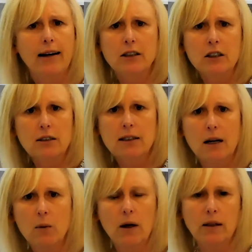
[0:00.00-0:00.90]
I could just
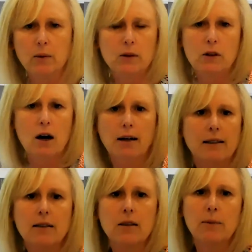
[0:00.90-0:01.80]
tell while he was
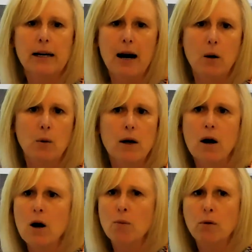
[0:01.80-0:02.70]
talking to me how
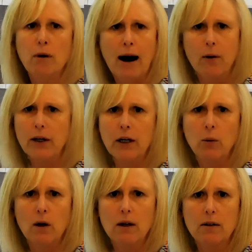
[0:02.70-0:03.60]
proud
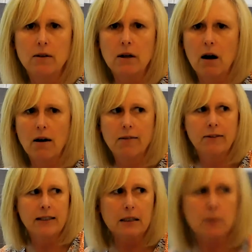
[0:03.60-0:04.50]
he was
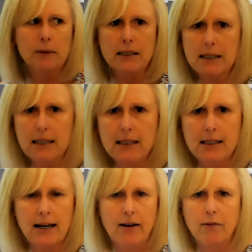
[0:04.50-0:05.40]
of his
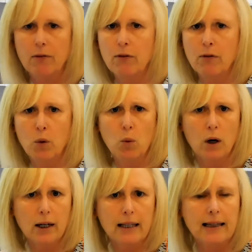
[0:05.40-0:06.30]
business and the
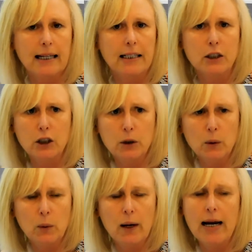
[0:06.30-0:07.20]
work that they do.